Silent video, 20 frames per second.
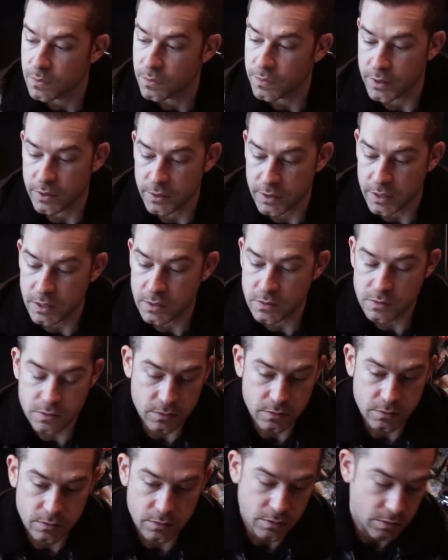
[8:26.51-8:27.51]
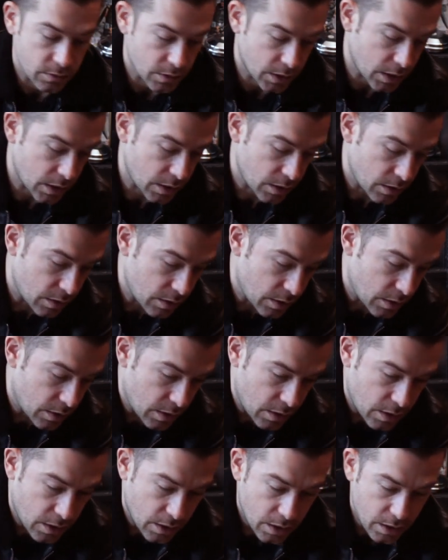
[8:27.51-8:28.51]
There it is, okay.
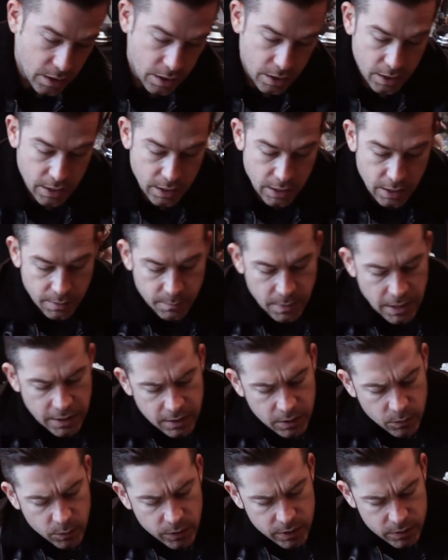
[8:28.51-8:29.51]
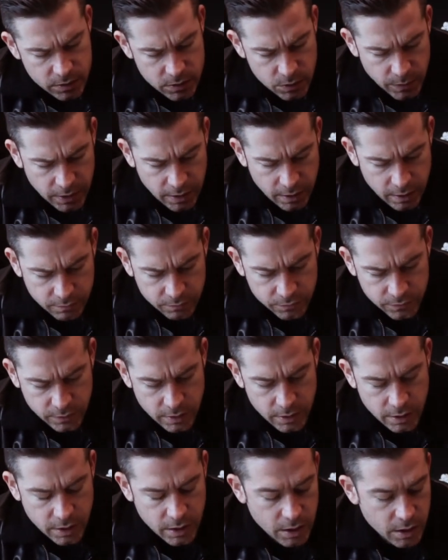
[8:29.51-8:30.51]
And then what else do we have?
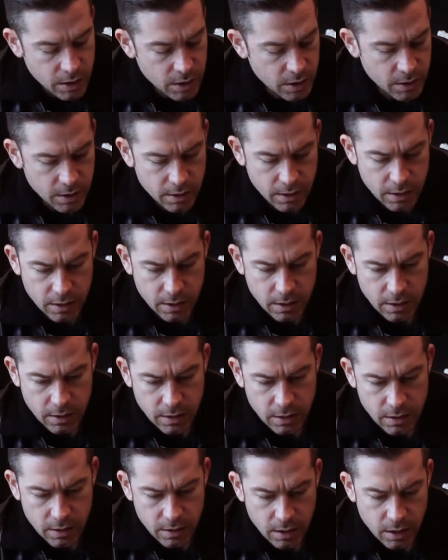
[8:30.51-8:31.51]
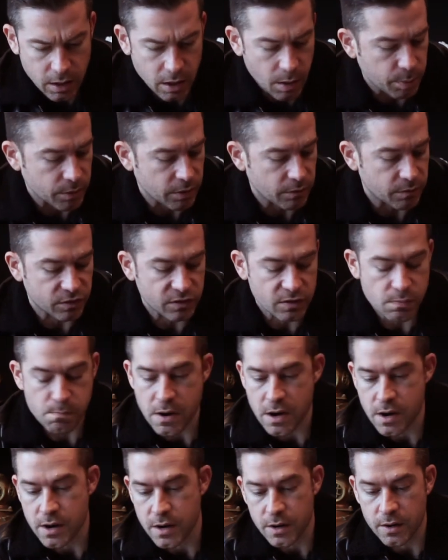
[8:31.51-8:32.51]
A couple of
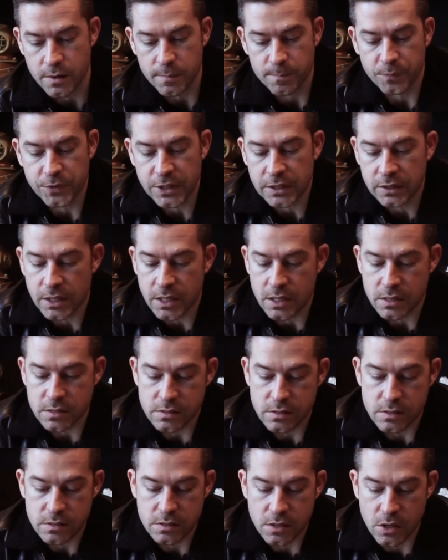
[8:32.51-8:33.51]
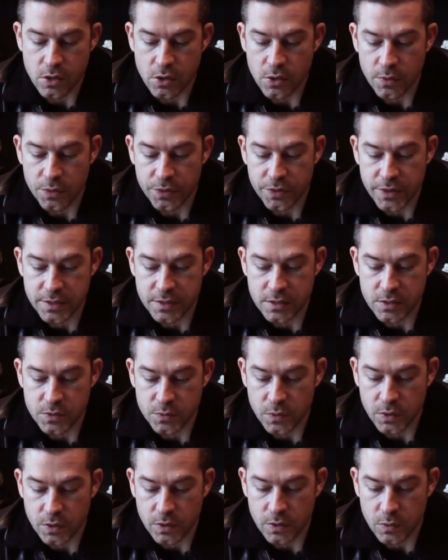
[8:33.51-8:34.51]
spare links. So this is
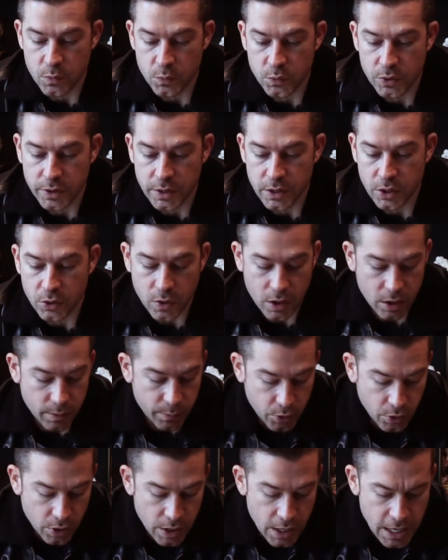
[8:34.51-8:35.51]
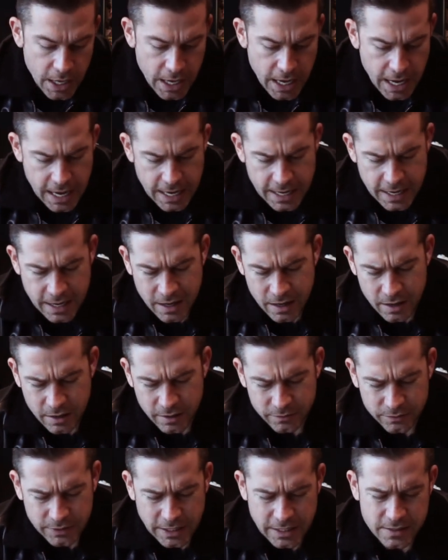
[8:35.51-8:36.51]
really incredible. I
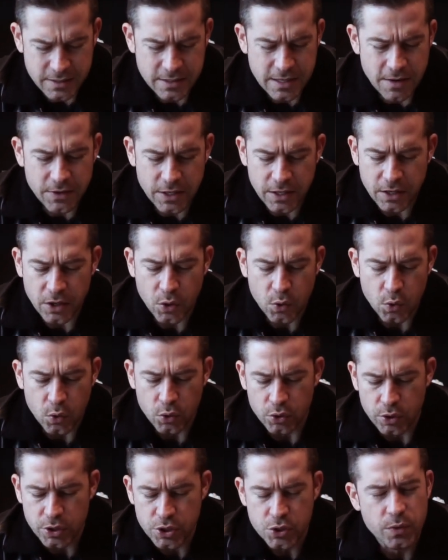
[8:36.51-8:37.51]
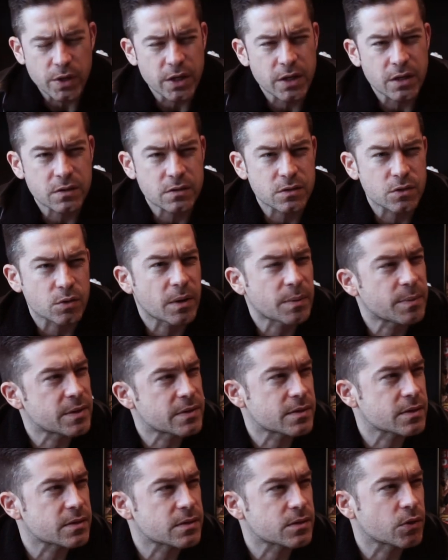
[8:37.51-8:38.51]
have like a 7 1/4 inch wrist, or maybe a
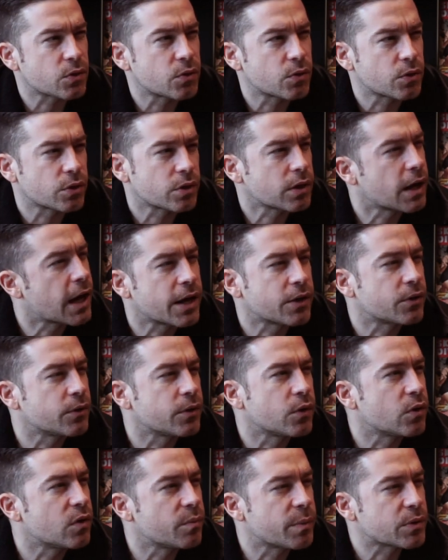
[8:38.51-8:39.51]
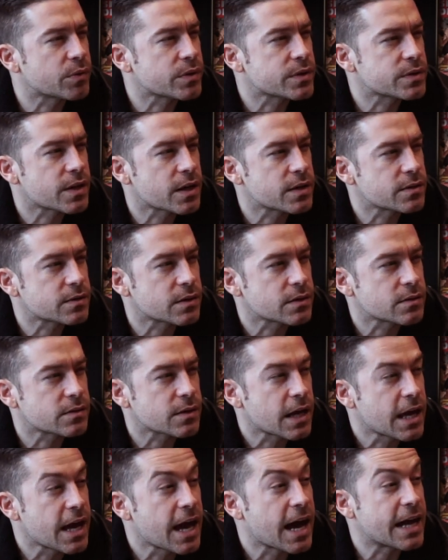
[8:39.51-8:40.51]
6 1/4. I don't know what my wrist size is.
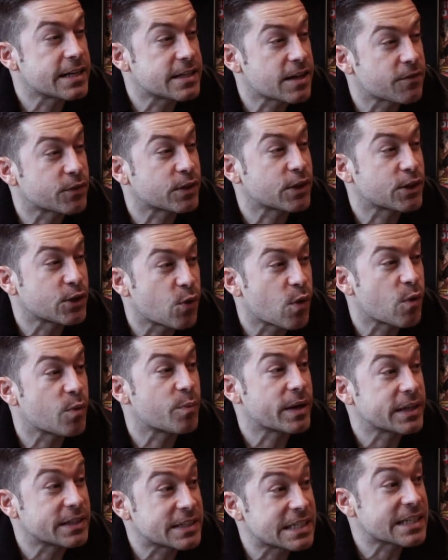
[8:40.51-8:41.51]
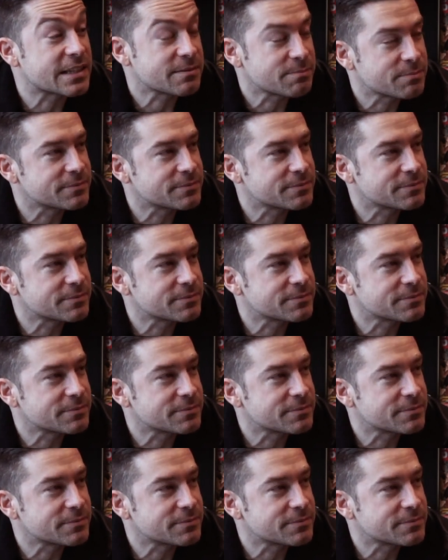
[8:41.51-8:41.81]
I definitely know what my dick.